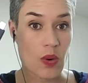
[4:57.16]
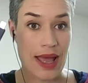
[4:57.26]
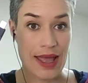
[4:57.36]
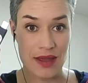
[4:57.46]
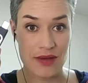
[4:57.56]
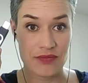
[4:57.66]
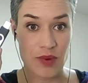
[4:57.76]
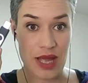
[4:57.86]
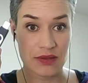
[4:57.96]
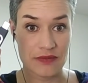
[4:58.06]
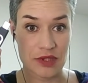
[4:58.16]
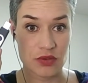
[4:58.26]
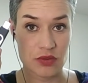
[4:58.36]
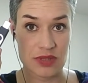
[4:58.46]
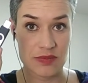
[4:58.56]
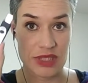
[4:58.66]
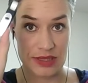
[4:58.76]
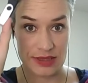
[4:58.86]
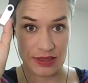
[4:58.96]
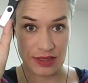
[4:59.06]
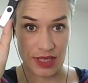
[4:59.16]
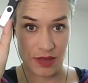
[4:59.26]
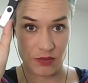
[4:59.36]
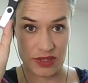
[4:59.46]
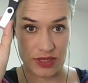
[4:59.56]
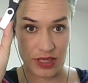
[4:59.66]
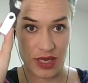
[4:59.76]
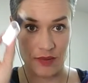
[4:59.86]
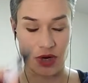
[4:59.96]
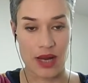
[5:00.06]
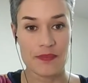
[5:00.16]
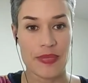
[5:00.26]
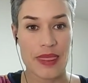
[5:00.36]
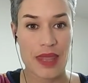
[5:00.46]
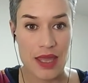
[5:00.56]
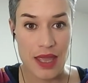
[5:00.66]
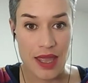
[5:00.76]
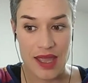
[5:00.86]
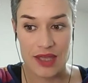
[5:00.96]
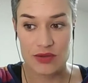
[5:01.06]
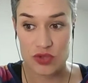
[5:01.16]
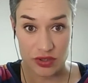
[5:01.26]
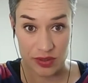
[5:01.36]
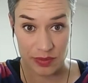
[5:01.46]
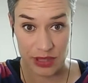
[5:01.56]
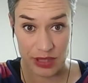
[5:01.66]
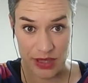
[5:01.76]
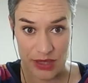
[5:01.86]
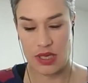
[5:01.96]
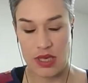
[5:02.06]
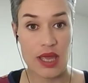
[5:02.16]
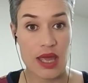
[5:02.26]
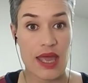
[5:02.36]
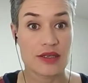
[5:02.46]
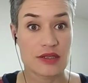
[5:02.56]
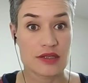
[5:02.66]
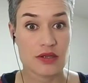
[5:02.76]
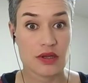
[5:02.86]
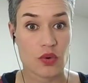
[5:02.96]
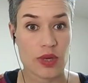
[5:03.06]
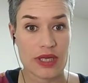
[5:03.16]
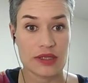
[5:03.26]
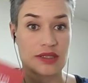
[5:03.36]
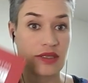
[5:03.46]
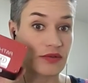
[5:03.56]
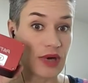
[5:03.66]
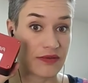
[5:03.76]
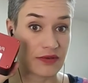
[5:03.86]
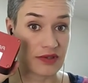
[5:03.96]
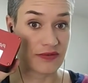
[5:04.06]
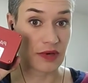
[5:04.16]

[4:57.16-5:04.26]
I have one of the USBs that came with the camera and we're going to plug it in and install quickly the drivers for